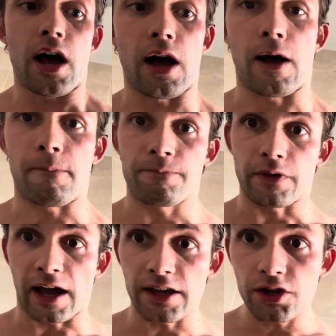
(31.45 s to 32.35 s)

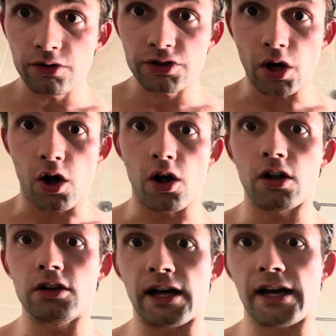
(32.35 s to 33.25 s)
I use the
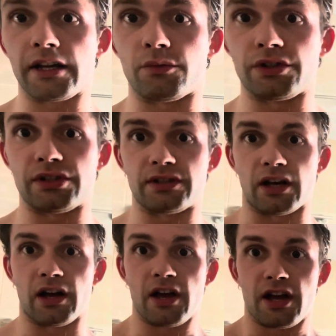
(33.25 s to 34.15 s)
whole line, which is
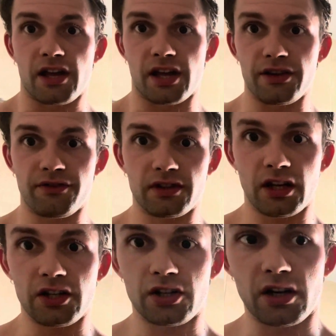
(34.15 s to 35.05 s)
the
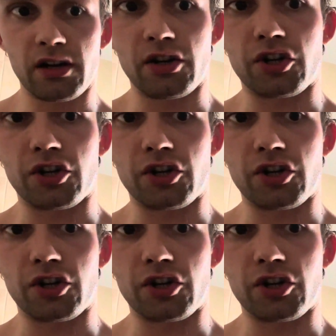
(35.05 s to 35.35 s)
hydration